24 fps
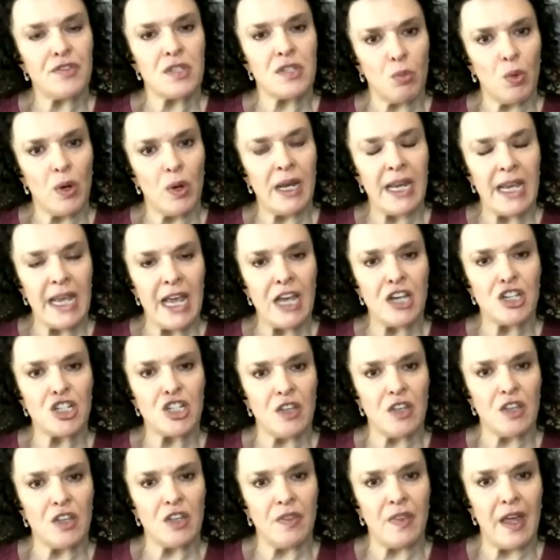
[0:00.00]

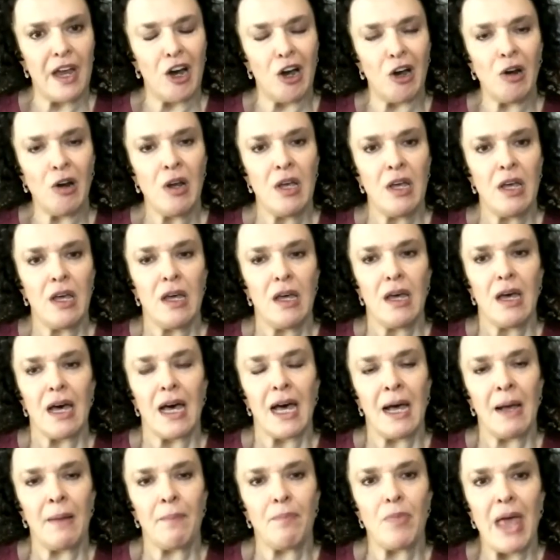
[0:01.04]
radiation there.
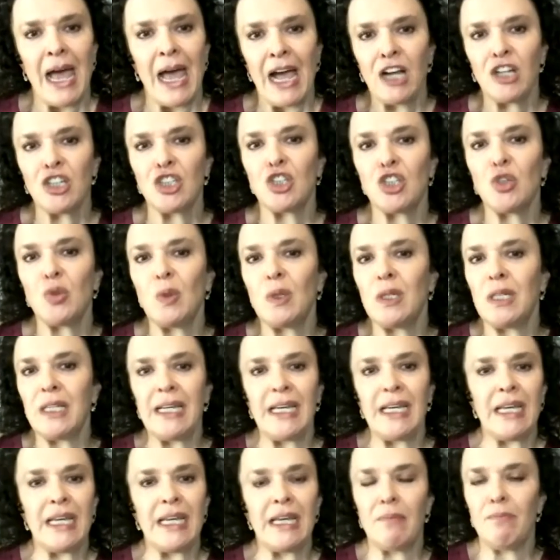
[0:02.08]

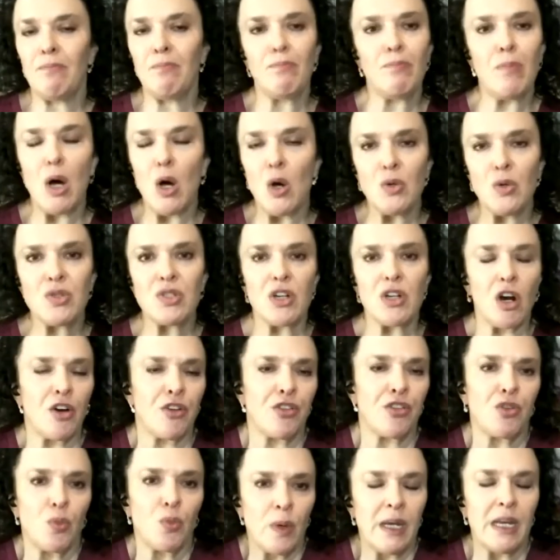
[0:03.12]
Actually, most
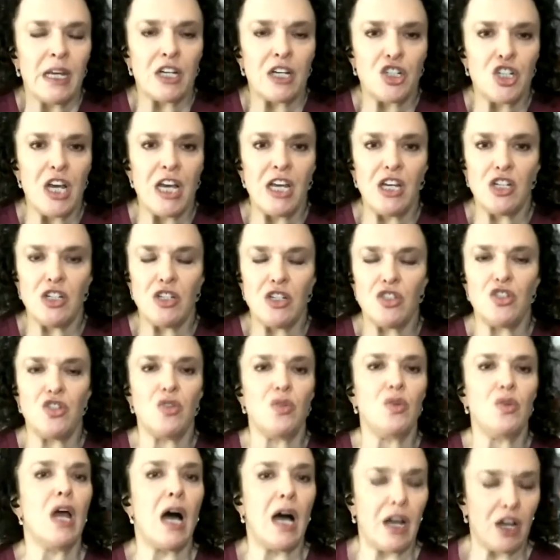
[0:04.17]
arthritic changes do
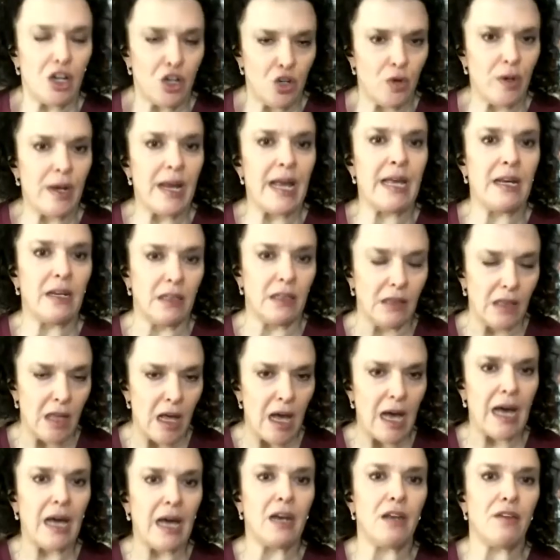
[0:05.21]
not create a
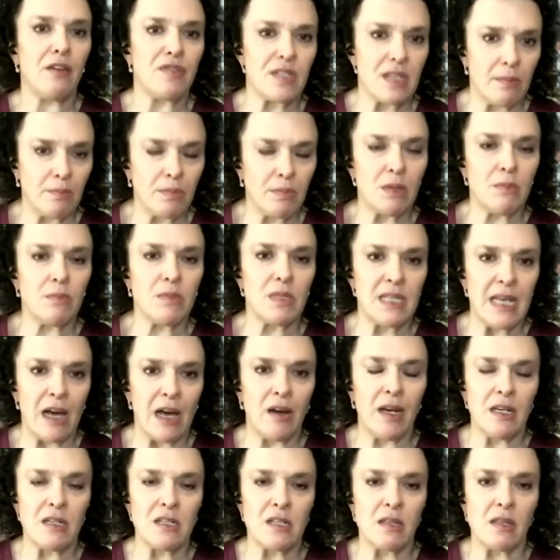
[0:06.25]
lot of symptoms down
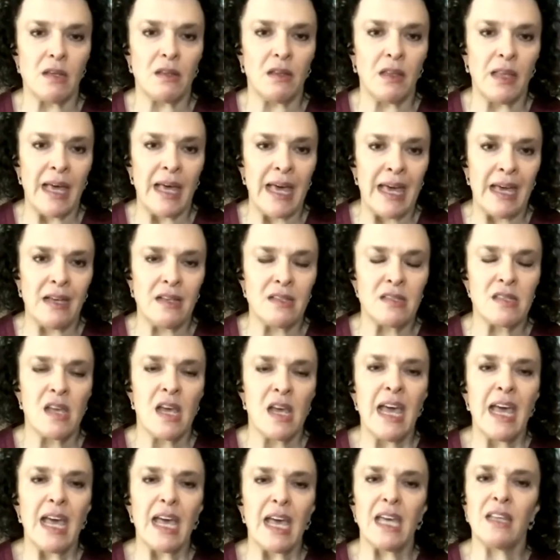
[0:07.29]
into the legs
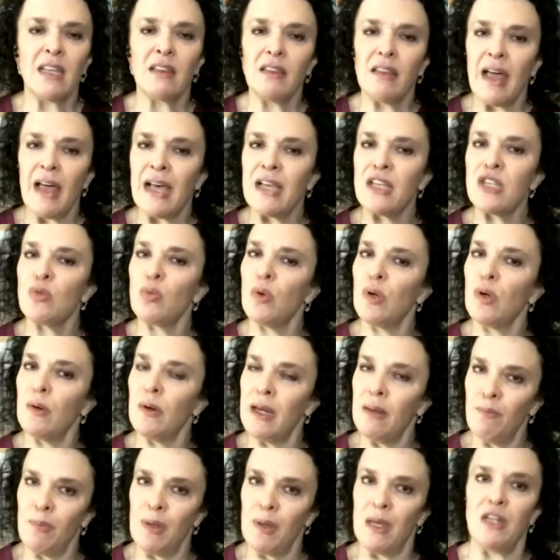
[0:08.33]
unless we're
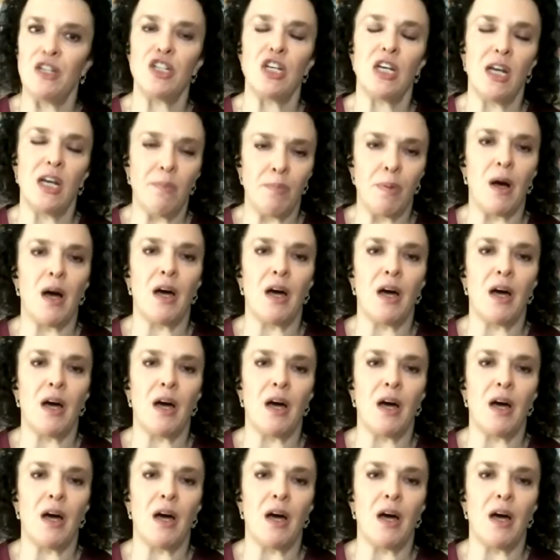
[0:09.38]
impinging upon a